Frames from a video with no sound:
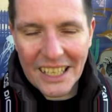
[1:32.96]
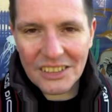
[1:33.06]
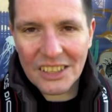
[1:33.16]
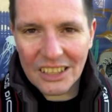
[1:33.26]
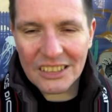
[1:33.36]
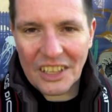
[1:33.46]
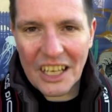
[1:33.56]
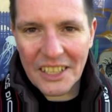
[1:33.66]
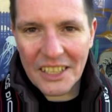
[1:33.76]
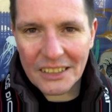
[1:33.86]
It gives you
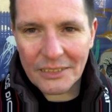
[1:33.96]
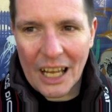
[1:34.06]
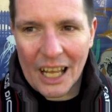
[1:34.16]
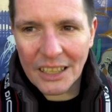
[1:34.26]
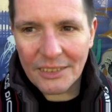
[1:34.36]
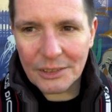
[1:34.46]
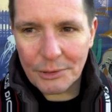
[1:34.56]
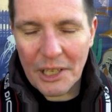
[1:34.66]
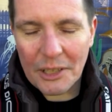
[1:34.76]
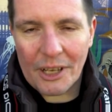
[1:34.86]
lots of ideas. I mean, I'd
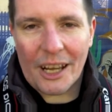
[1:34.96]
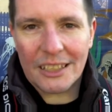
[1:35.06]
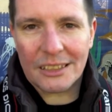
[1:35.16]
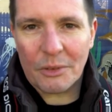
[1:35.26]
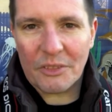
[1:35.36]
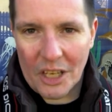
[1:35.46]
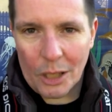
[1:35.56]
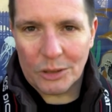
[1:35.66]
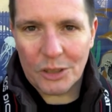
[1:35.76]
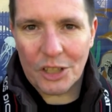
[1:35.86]
love to recreate some
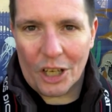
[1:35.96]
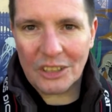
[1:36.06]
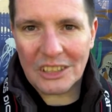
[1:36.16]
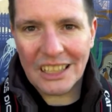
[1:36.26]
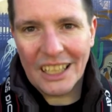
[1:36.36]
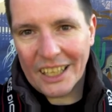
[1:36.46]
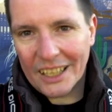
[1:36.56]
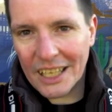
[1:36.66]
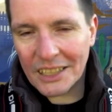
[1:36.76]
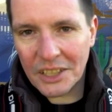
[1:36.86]
of the older shots
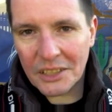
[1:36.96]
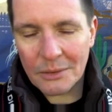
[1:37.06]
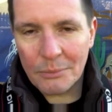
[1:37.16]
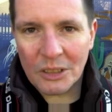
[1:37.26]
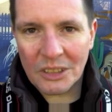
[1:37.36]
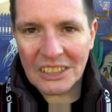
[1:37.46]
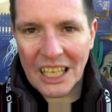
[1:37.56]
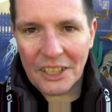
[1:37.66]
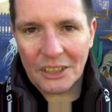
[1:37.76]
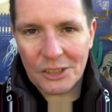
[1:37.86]
in using
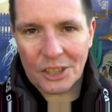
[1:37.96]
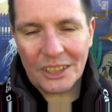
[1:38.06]
modern technology.